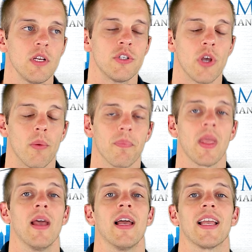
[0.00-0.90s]
So,
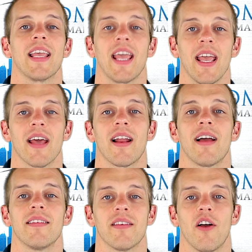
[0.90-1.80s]
can
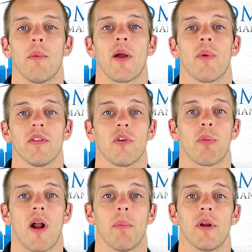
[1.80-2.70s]
I sell my rental
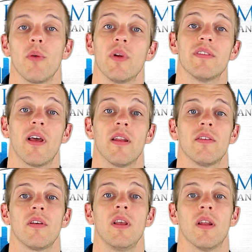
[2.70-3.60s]
property with
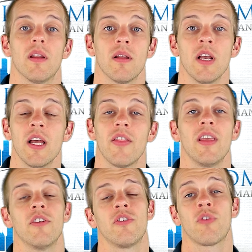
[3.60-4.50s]
tenants in it?
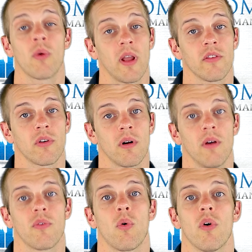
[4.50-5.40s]
The short answer,
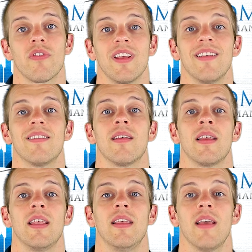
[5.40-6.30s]
of course, is
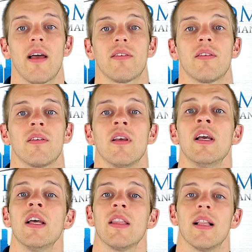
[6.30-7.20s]
yes.
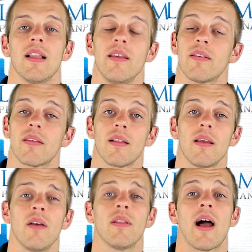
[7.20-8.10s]
The lease is a
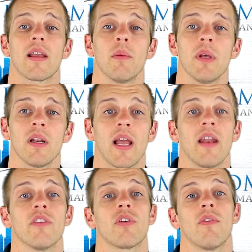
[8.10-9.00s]
legal document
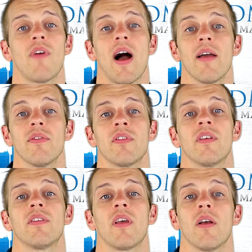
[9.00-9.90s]
and it survives
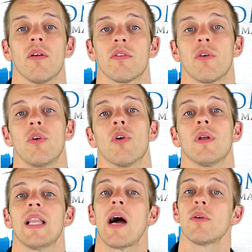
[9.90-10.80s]
the sale. So you're
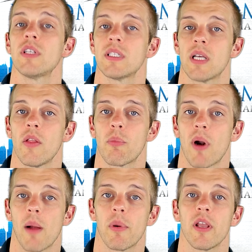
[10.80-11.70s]
allowed to sell the
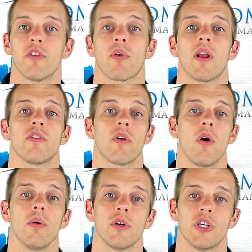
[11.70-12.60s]
property and transfer
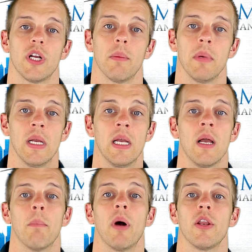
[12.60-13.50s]
ownership,
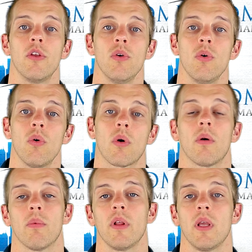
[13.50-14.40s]
but you,
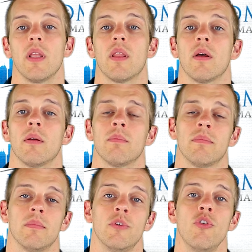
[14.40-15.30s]
or really the
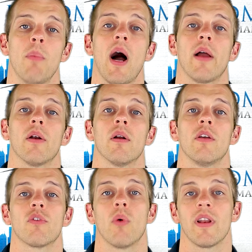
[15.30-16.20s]
new buyer,
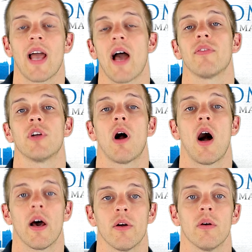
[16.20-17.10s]
is going to have to
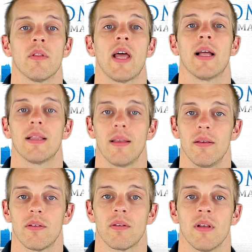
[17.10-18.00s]
honor that
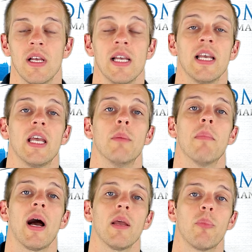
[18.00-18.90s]
lease. In
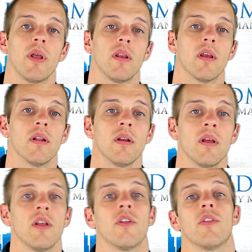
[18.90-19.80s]
my opinion,
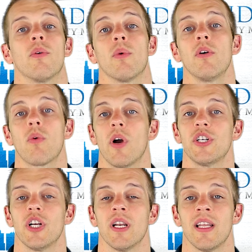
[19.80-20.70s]
the real
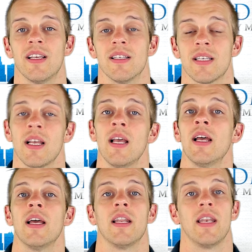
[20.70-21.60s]
question is
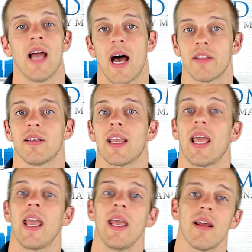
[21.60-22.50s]
not
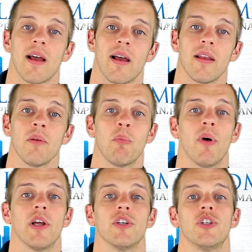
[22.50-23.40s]
can I,
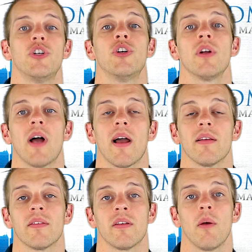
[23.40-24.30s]
but should
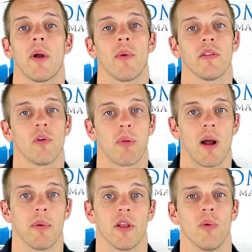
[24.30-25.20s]
I sell my rental
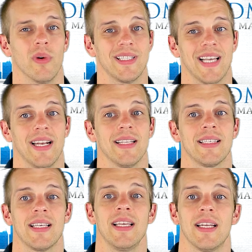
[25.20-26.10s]
property with
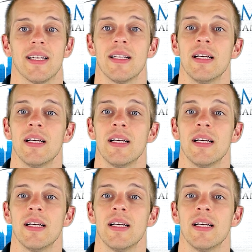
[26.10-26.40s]
tenants in it?